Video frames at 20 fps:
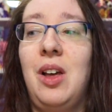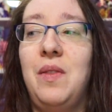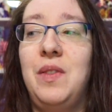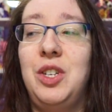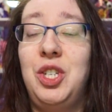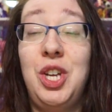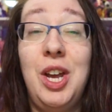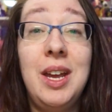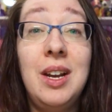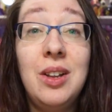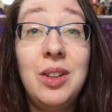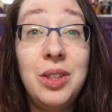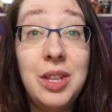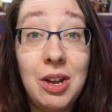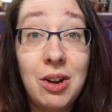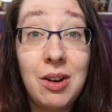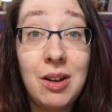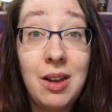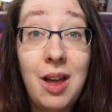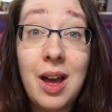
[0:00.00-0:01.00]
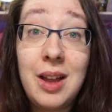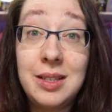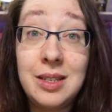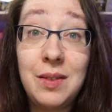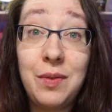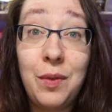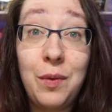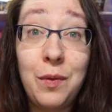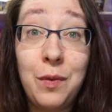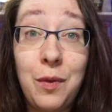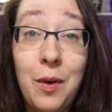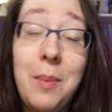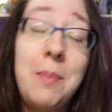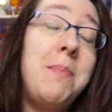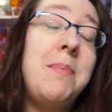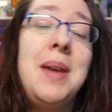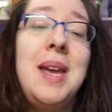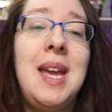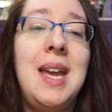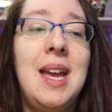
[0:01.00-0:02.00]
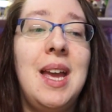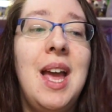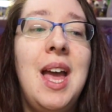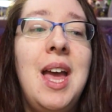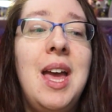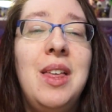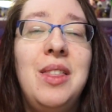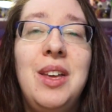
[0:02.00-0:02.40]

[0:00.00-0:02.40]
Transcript: of a channel. They're a lot different from me.